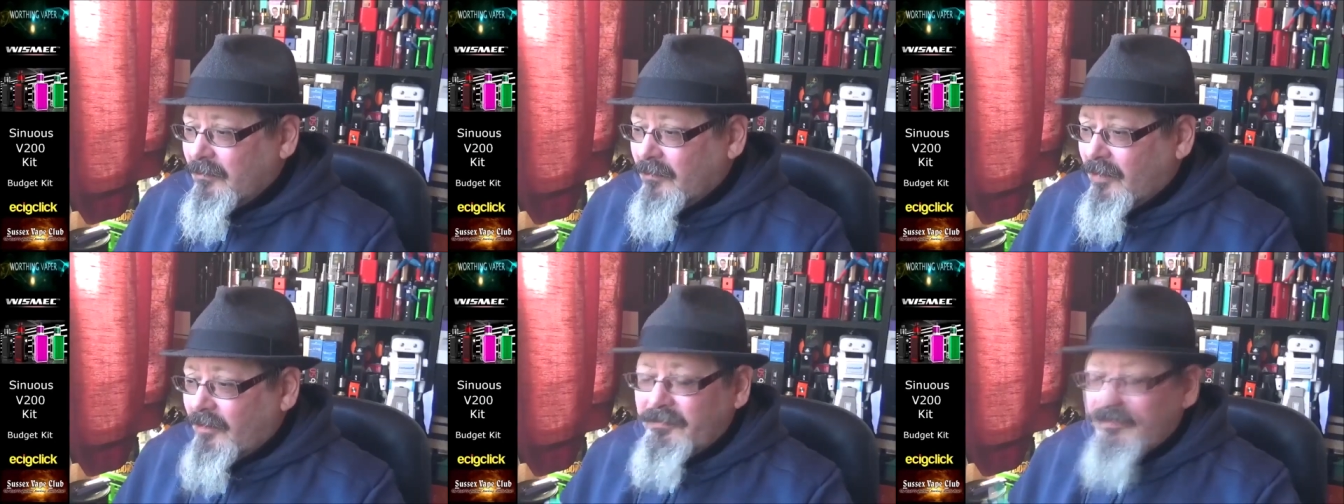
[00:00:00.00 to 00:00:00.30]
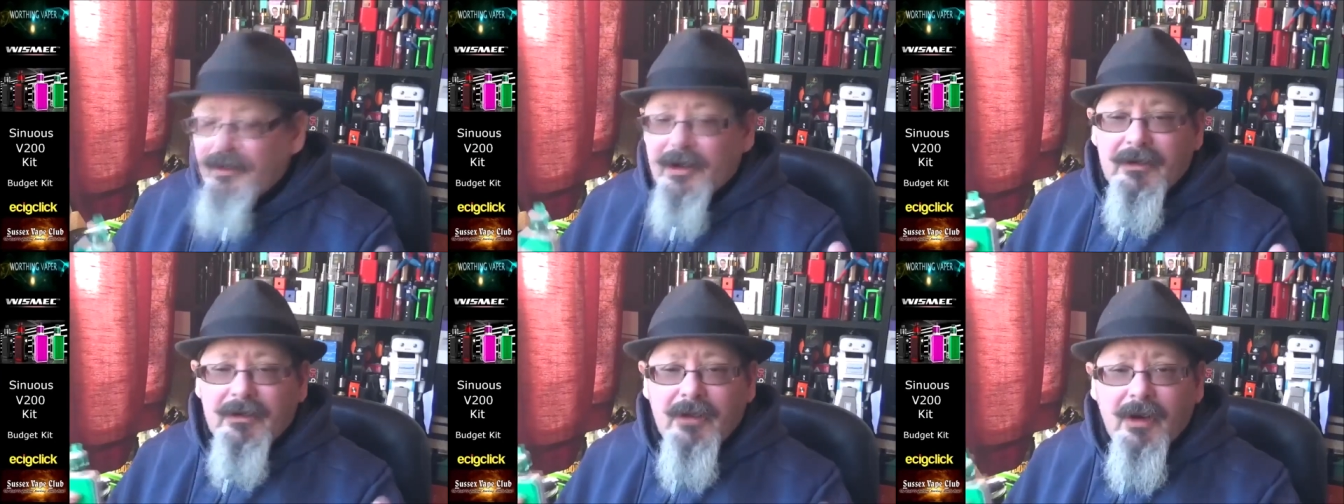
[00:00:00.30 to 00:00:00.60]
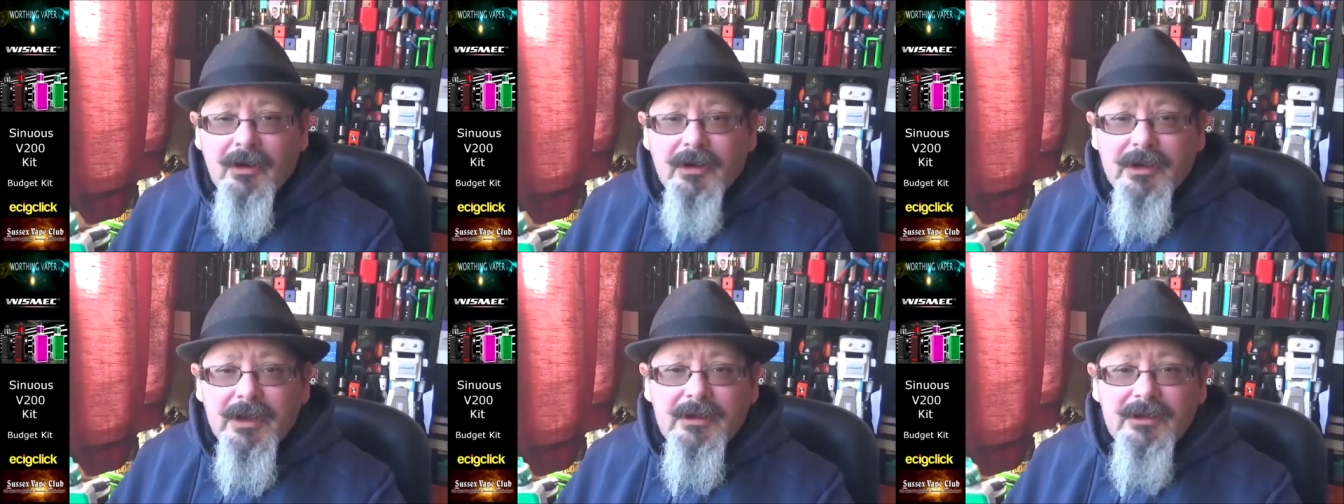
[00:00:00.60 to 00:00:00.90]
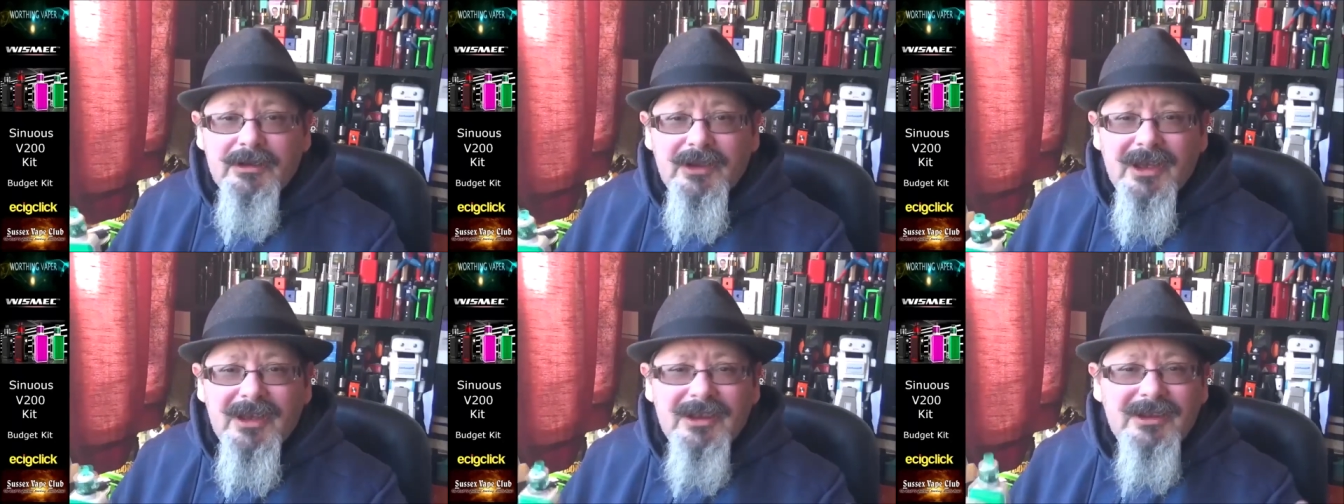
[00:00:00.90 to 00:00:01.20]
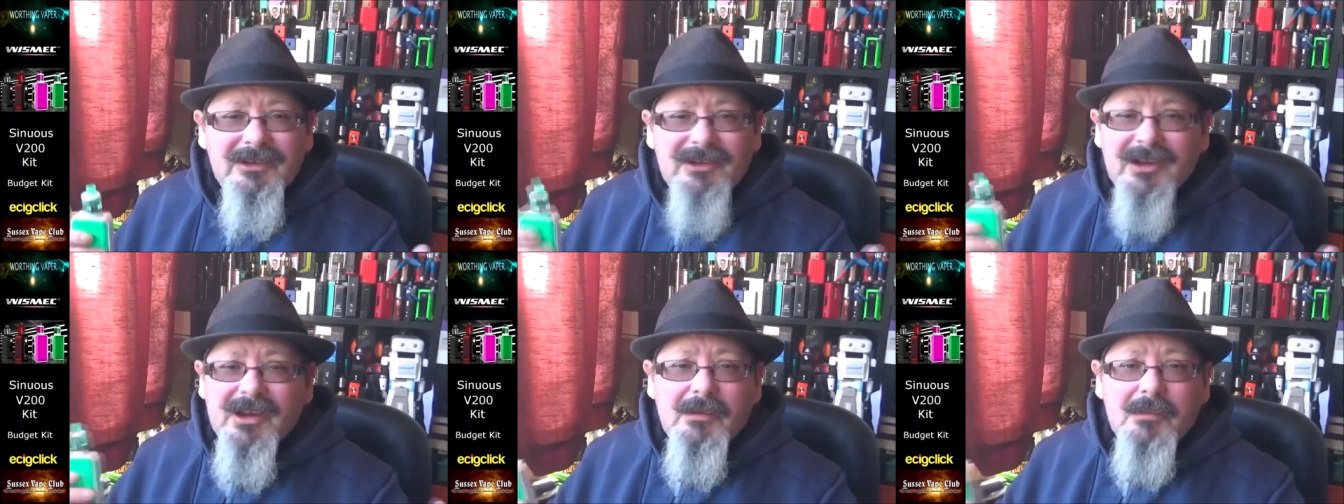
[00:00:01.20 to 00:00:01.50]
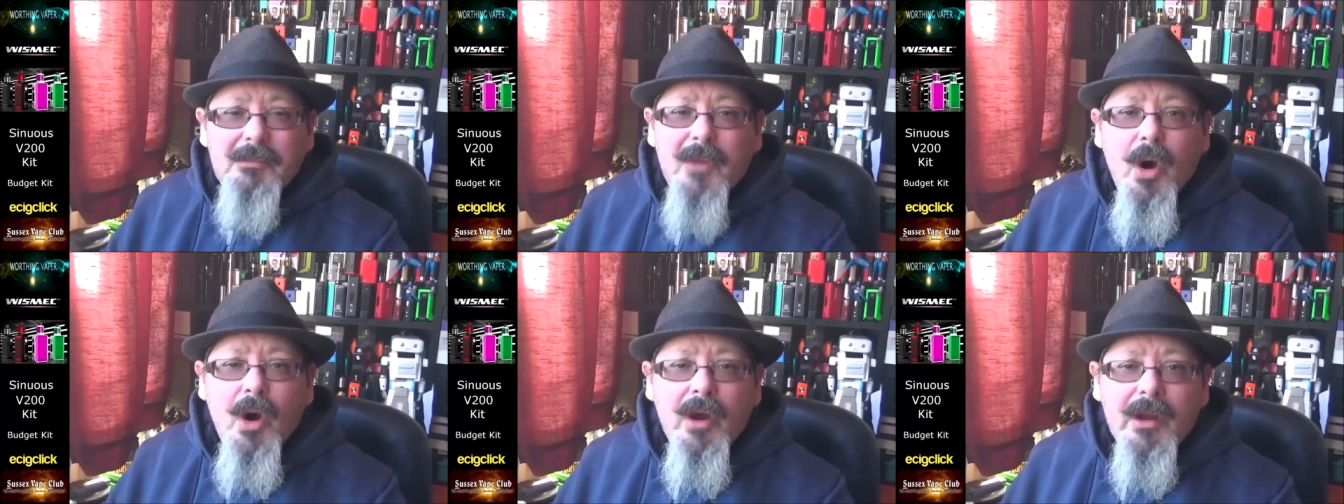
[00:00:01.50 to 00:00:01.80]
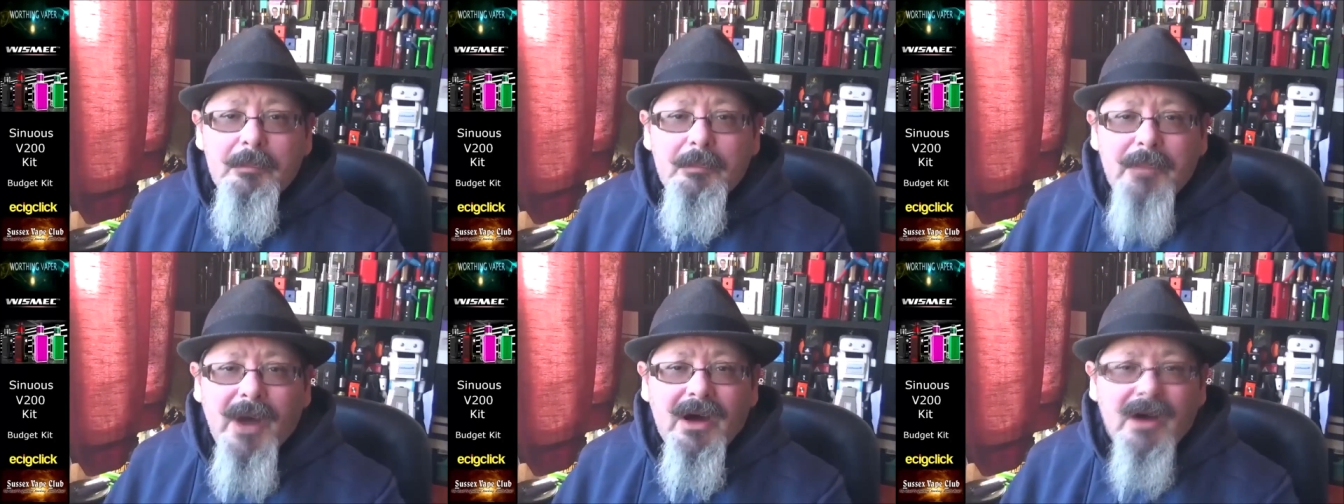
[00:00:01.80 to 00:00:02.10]
I felt like it, it was a
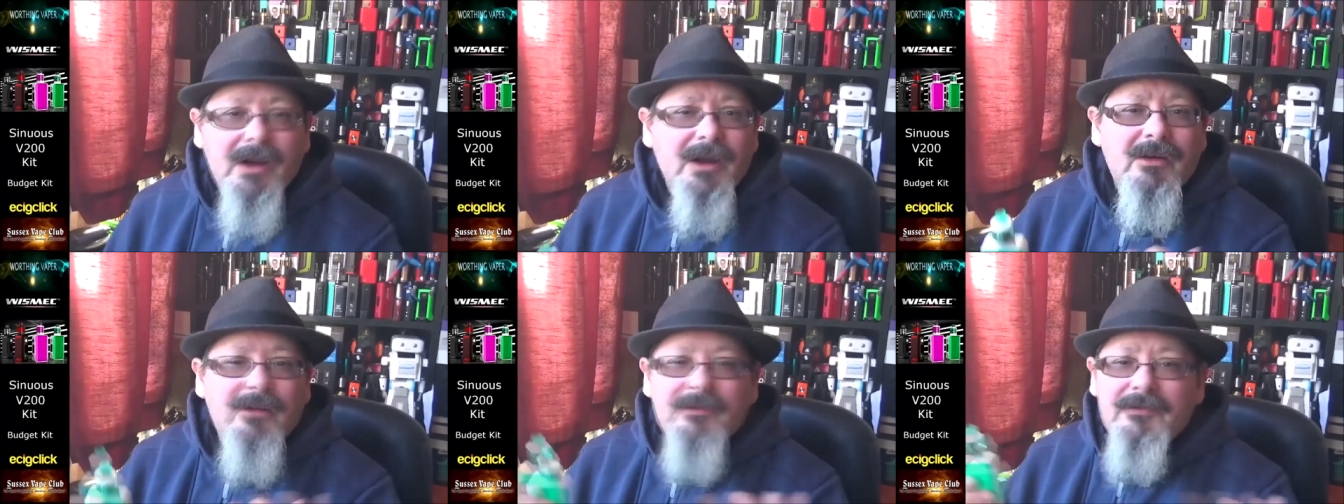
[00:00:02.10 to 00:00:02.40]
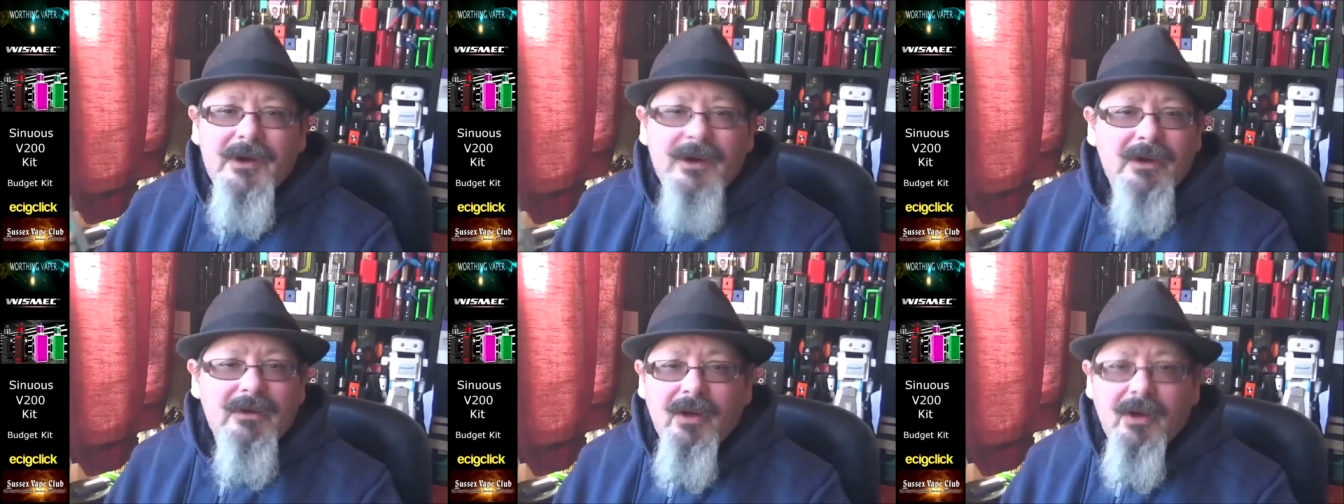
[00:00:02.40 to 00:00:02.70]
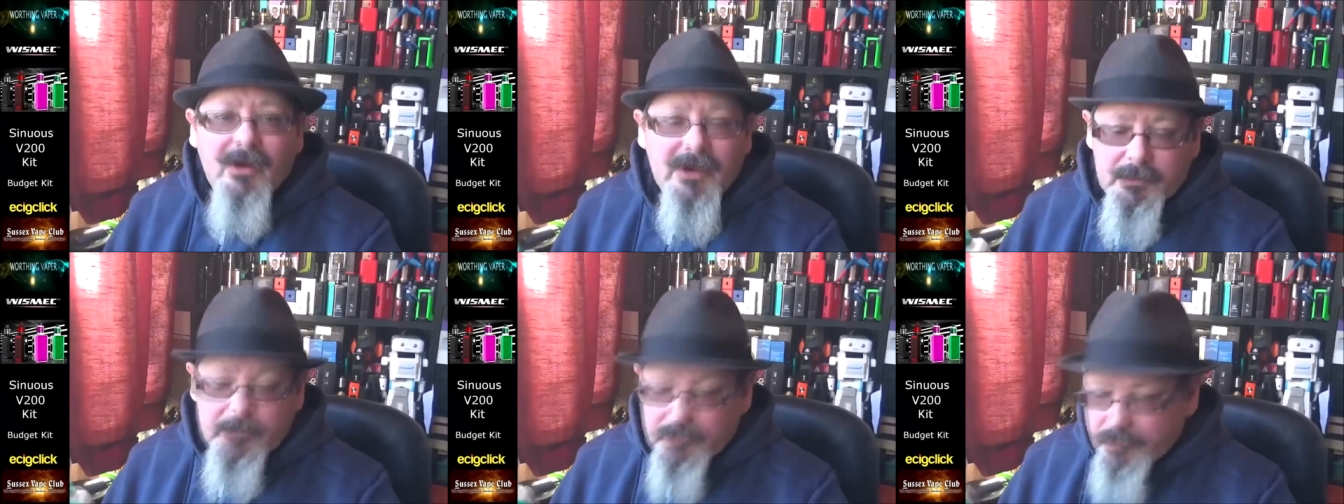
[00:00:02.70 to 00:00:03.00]
minor bug and I felt like it